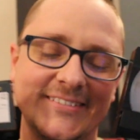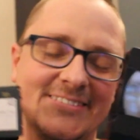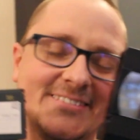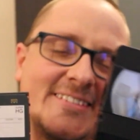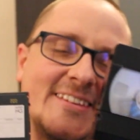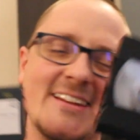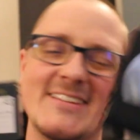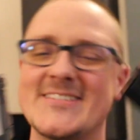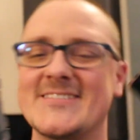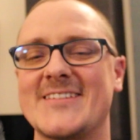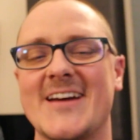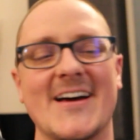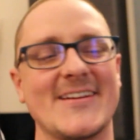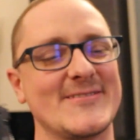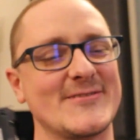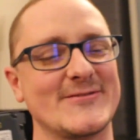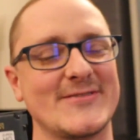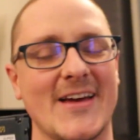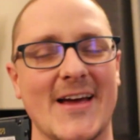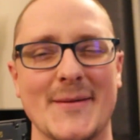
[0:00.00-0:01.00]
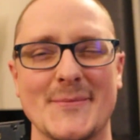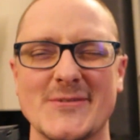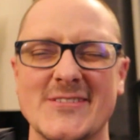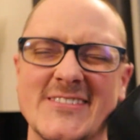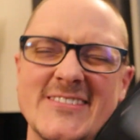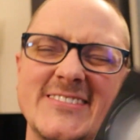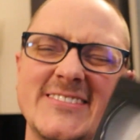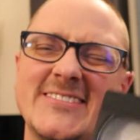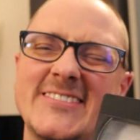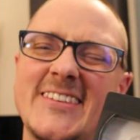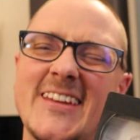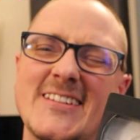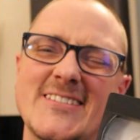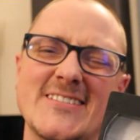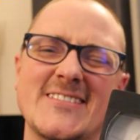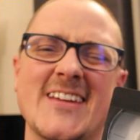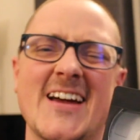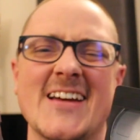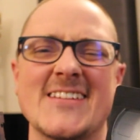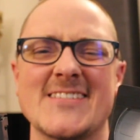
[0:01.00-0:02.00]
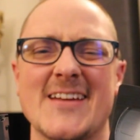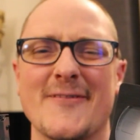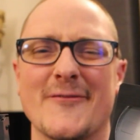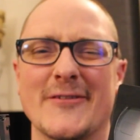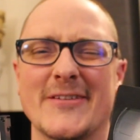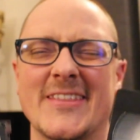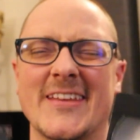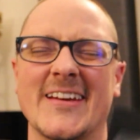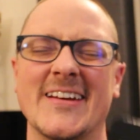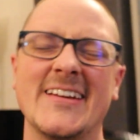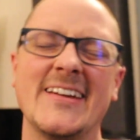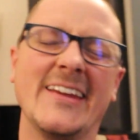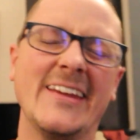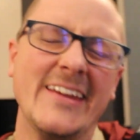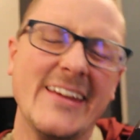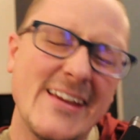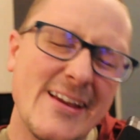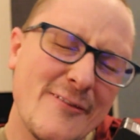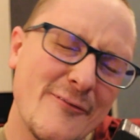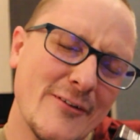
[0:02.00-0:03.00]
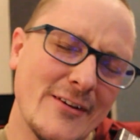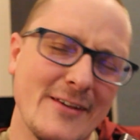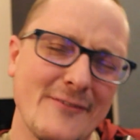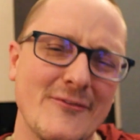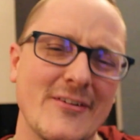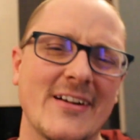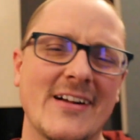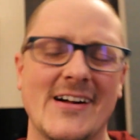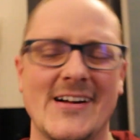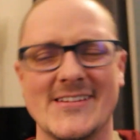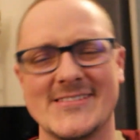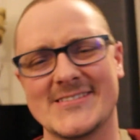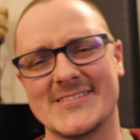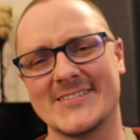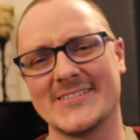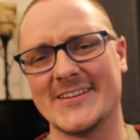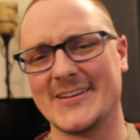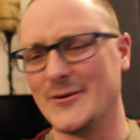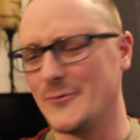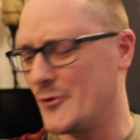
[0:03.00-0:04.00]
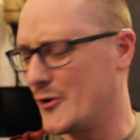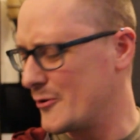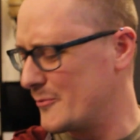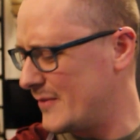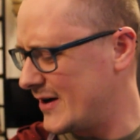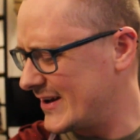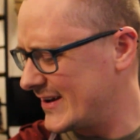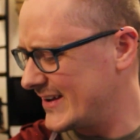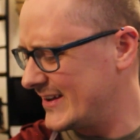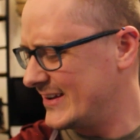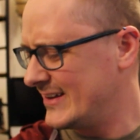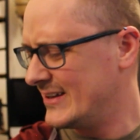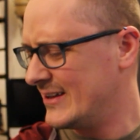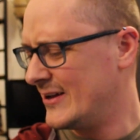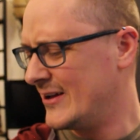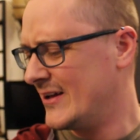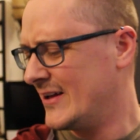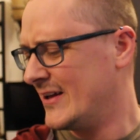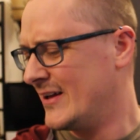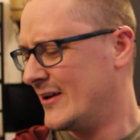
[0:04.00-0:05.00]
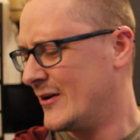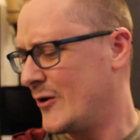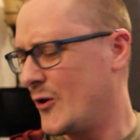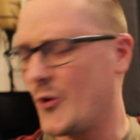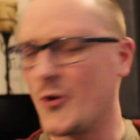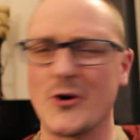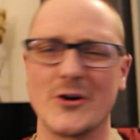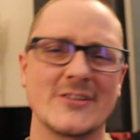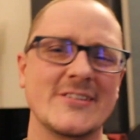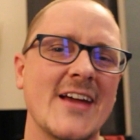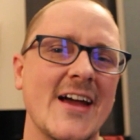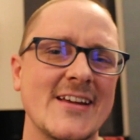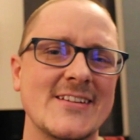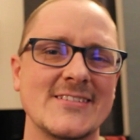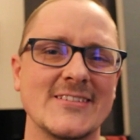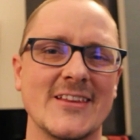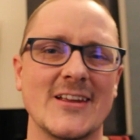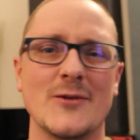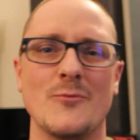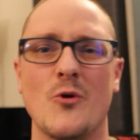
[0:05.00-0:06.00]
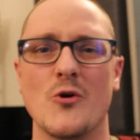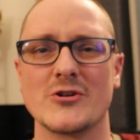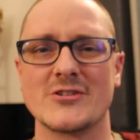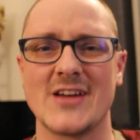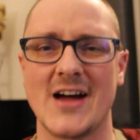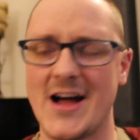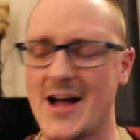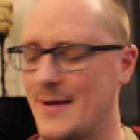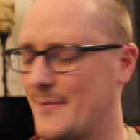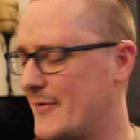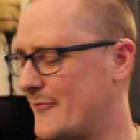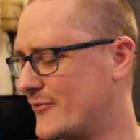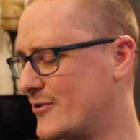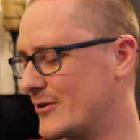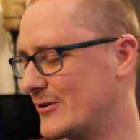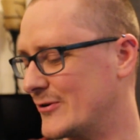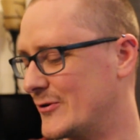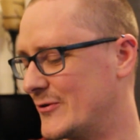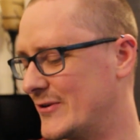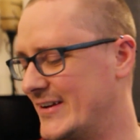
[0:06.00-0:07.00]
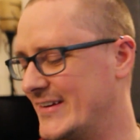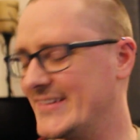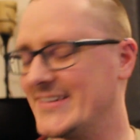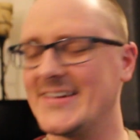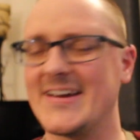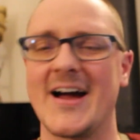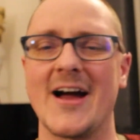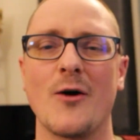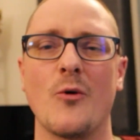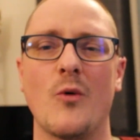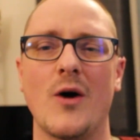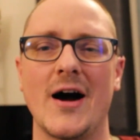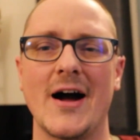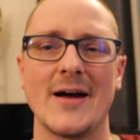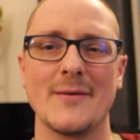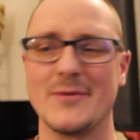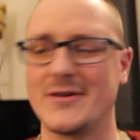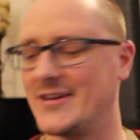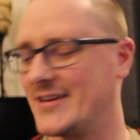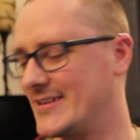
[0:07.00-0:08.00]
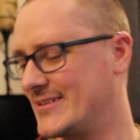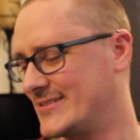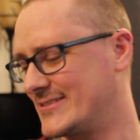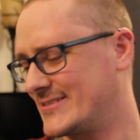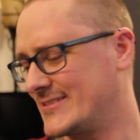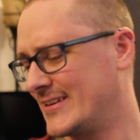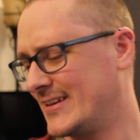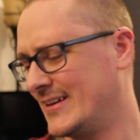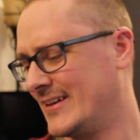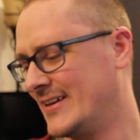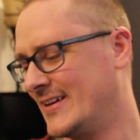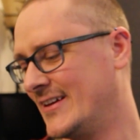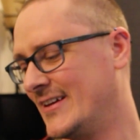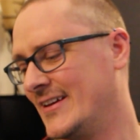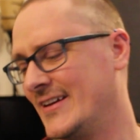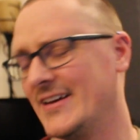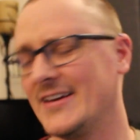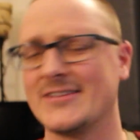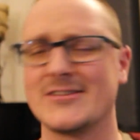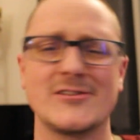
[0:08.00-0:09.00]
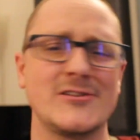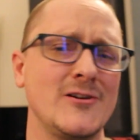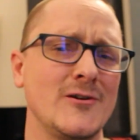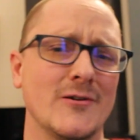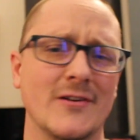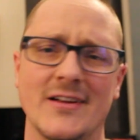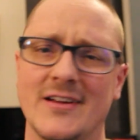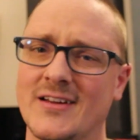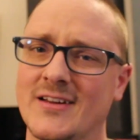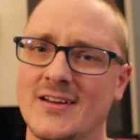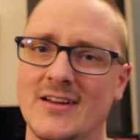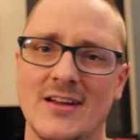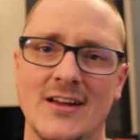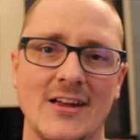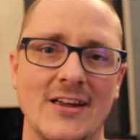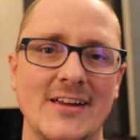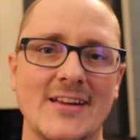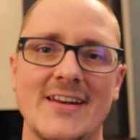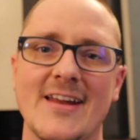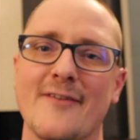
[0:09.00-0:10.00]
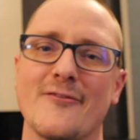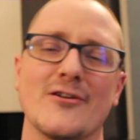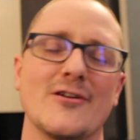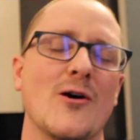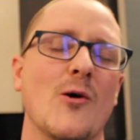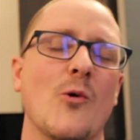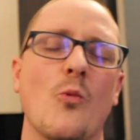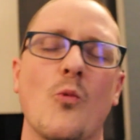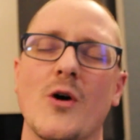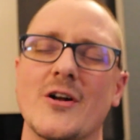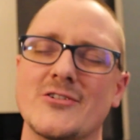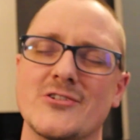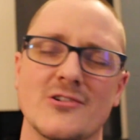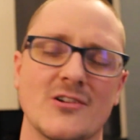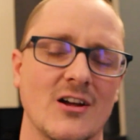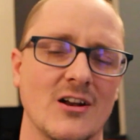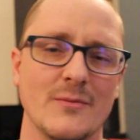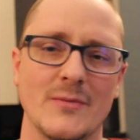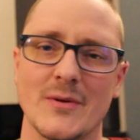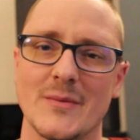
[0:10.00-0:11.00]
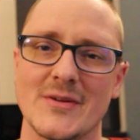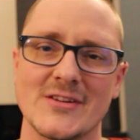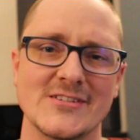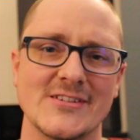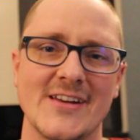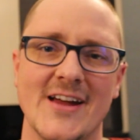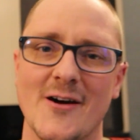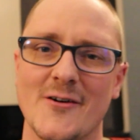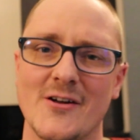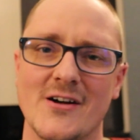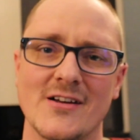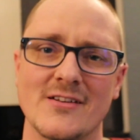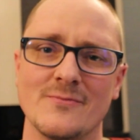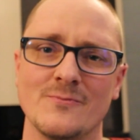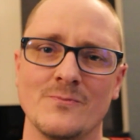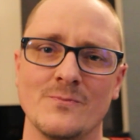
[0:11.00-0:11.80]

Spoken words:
digitize your tapes, digitize everything, even if it costs a little more money or takes a little more time if you're doing it DIY, because shoot, you never know what you're going to be missing out on.